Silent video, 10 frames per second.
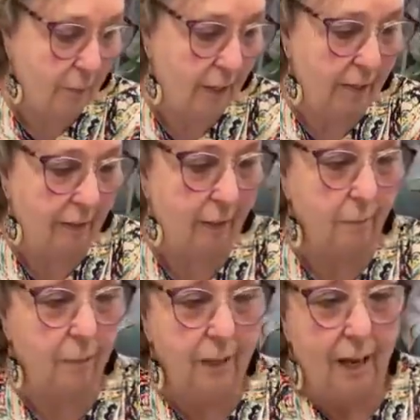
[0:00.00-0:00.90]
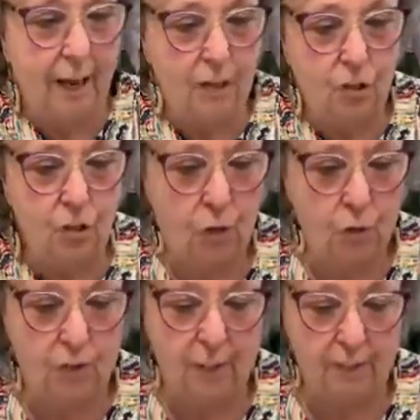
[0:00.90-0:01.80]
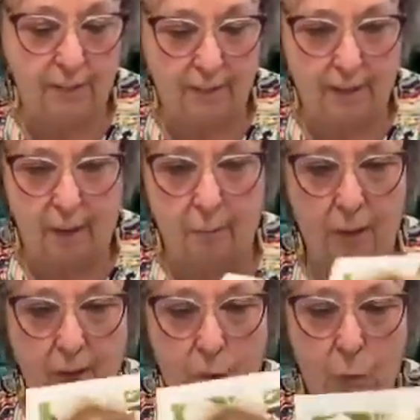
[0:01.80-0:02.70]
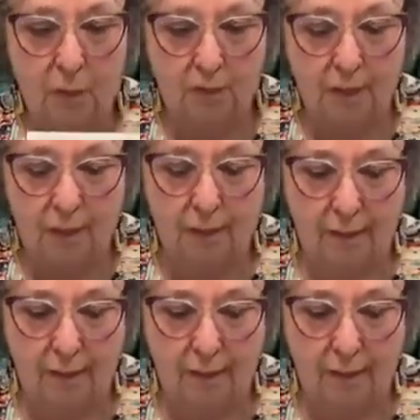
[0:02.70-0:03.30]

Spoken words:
But I showed this was